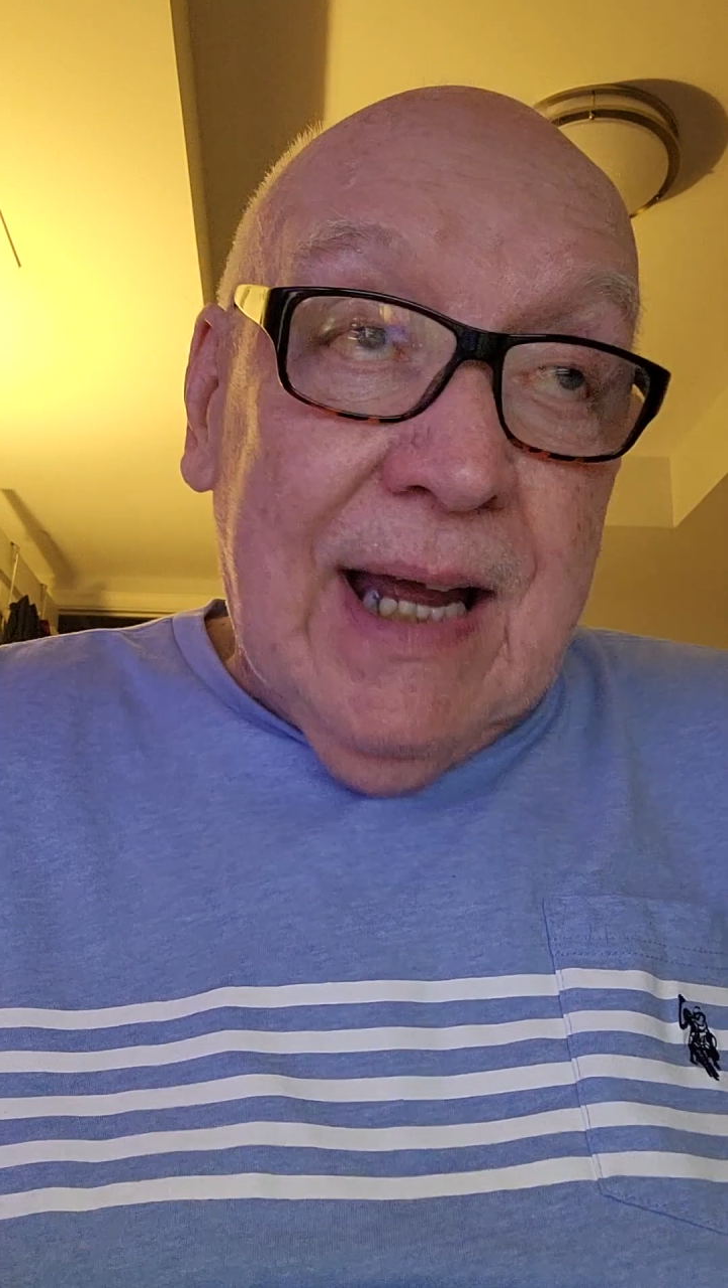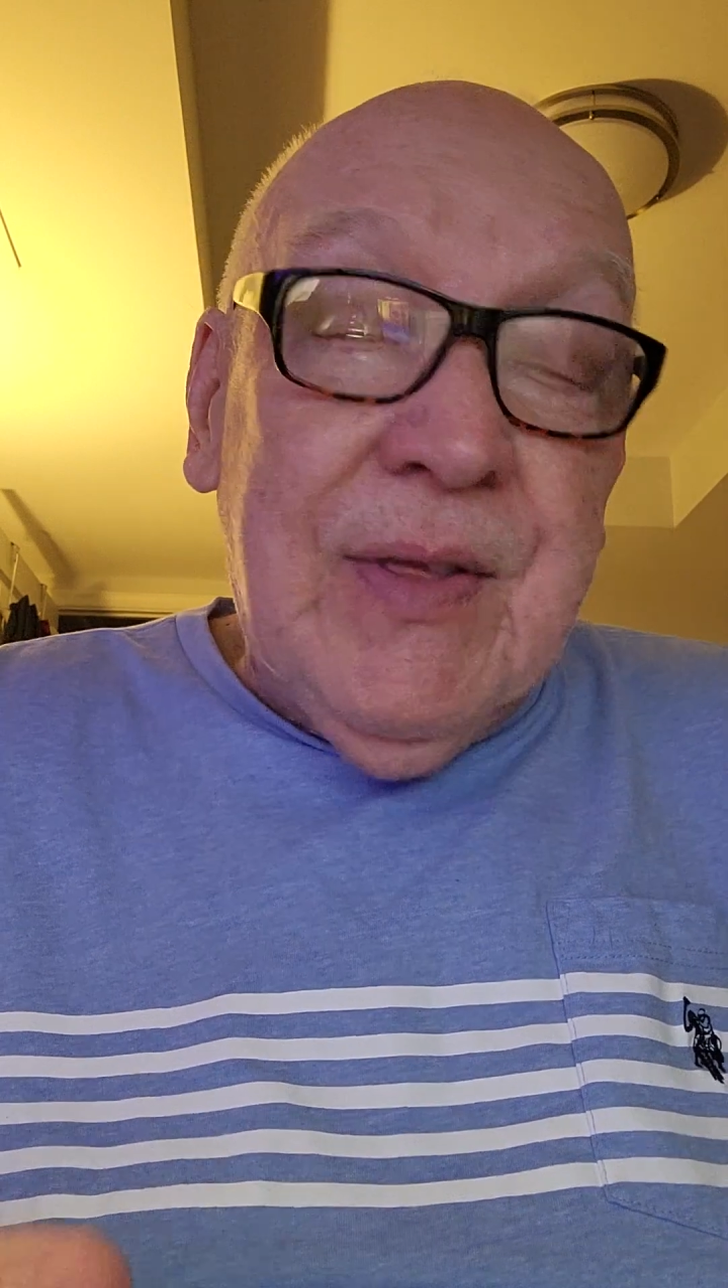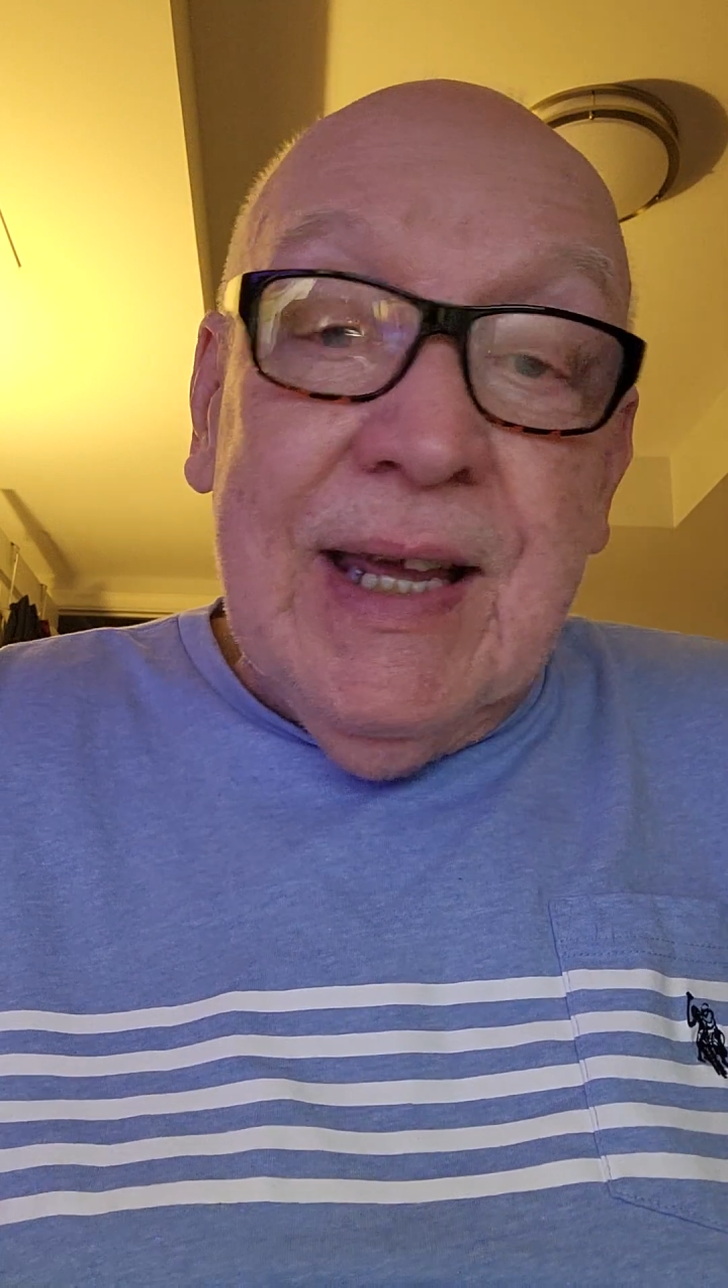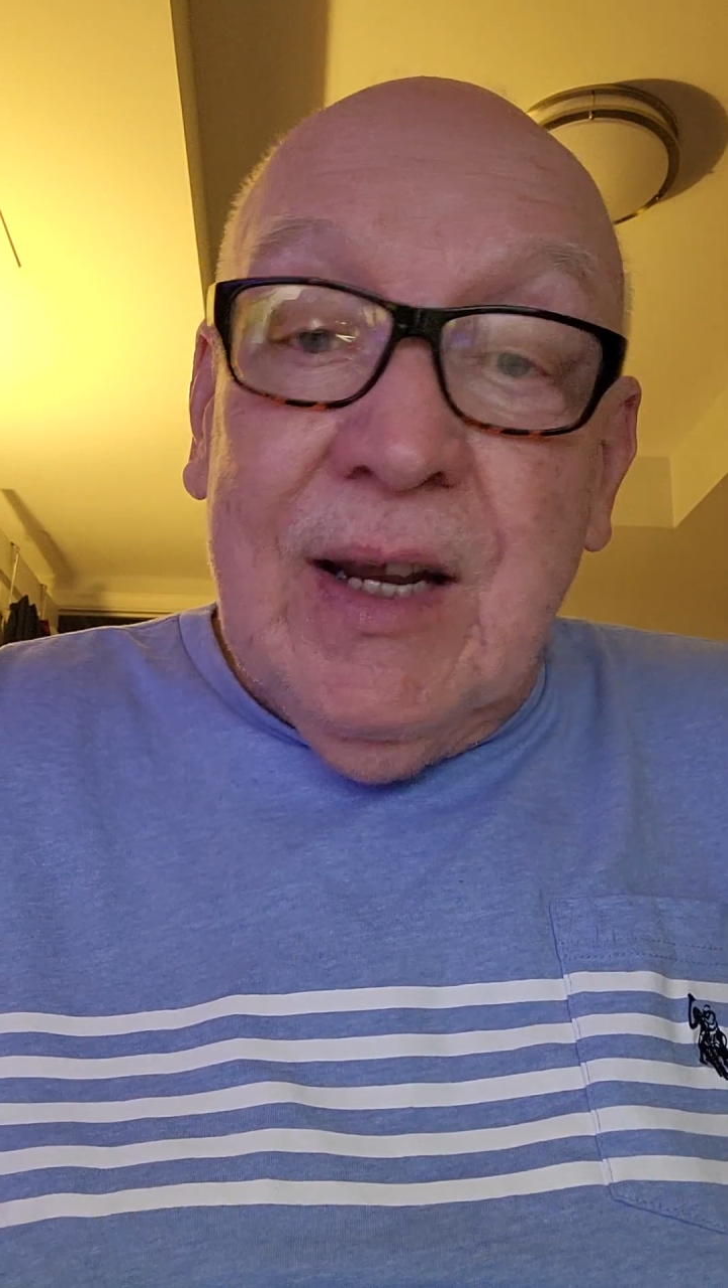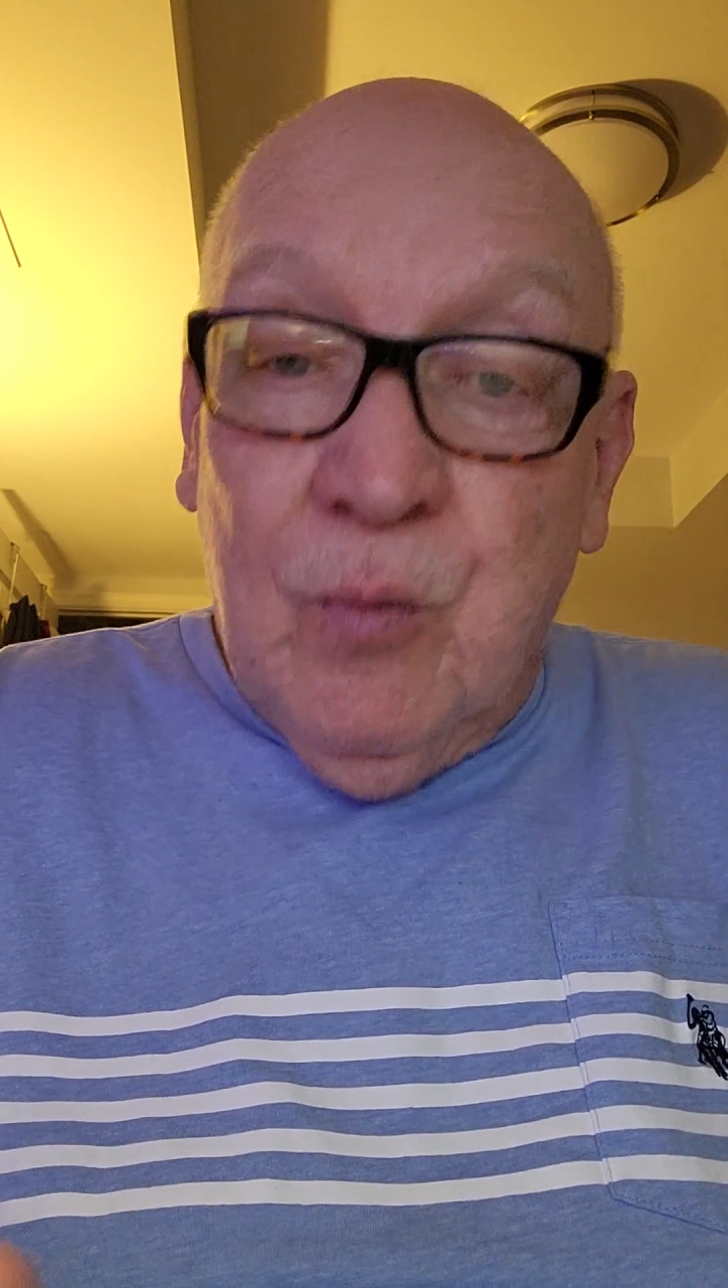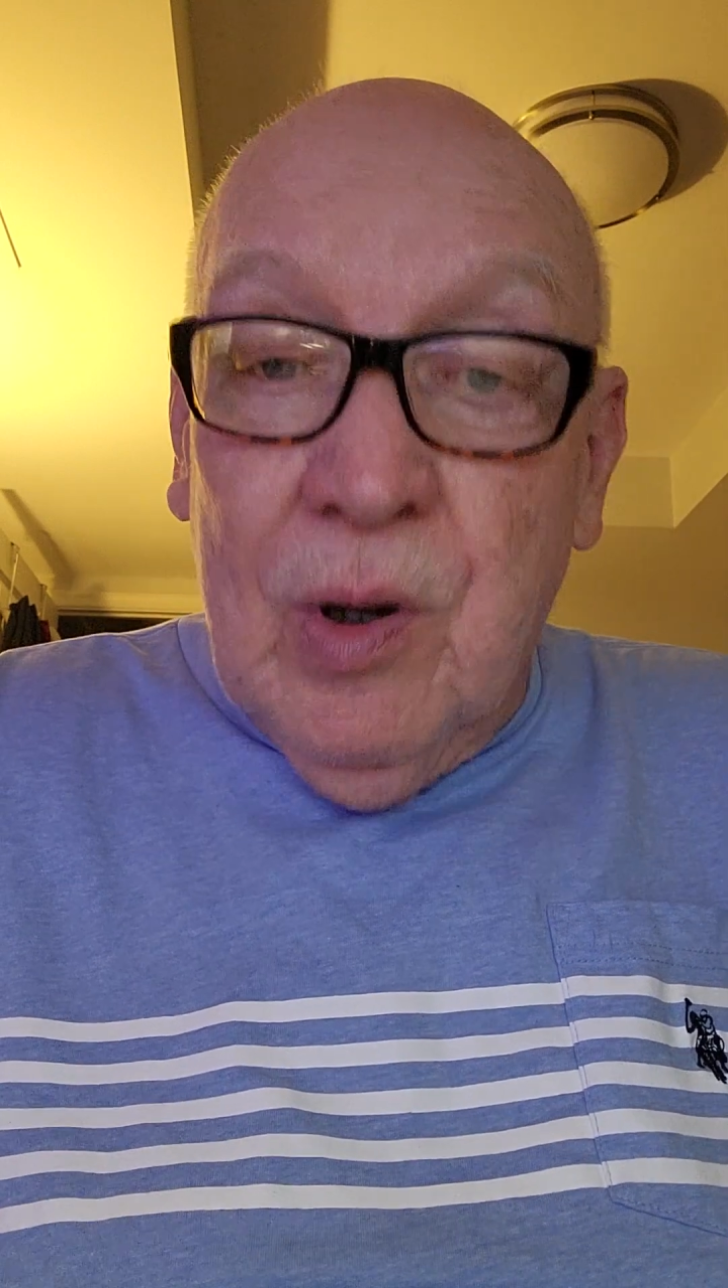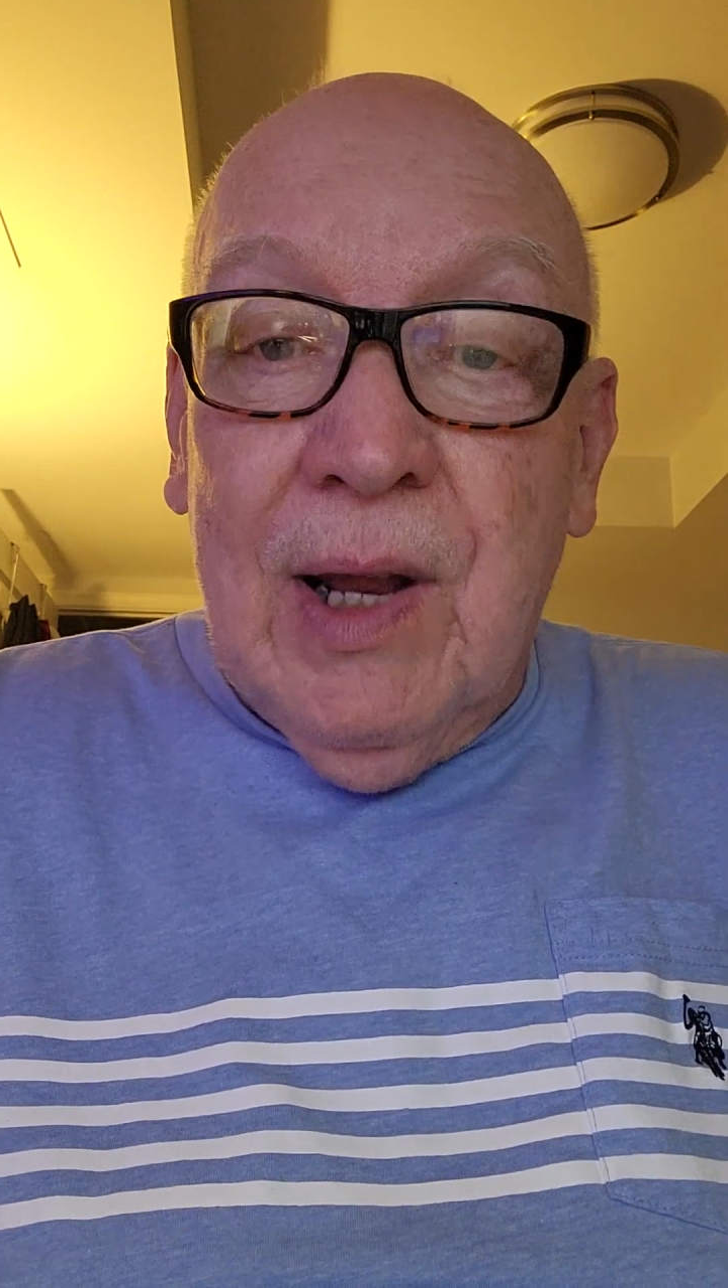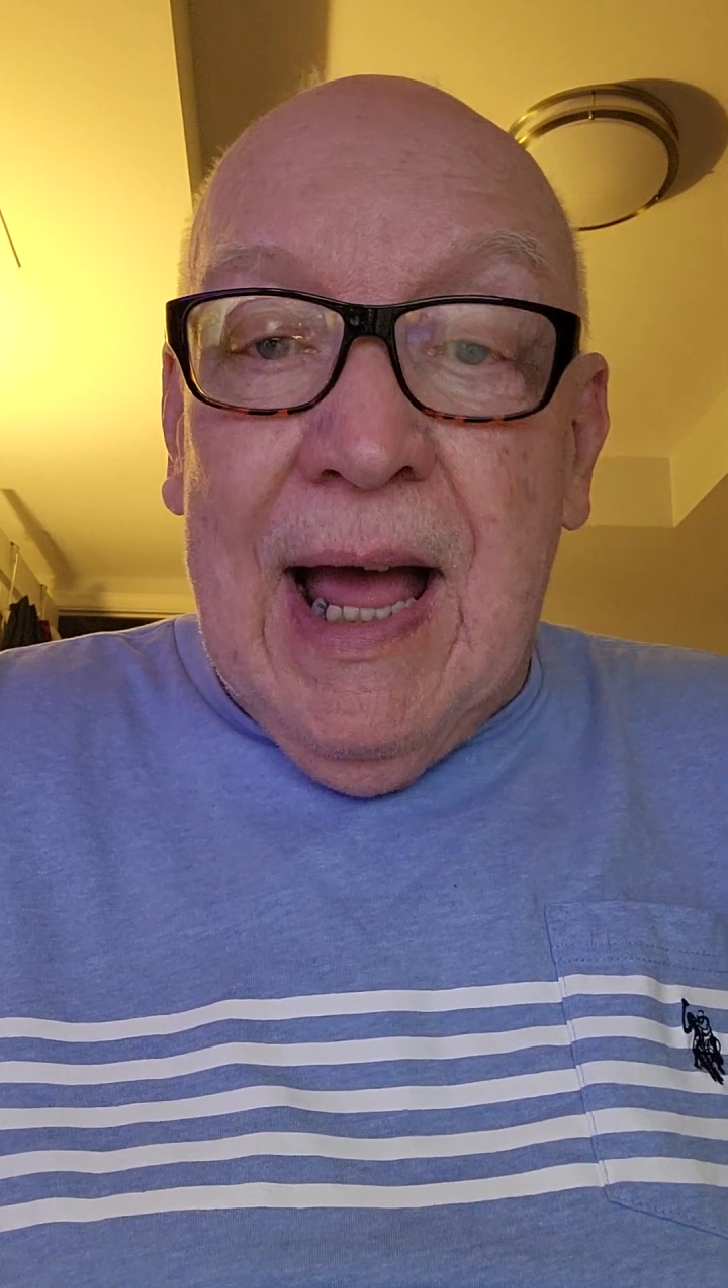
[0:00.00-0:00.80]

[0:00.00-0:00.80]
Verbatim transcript: I think it will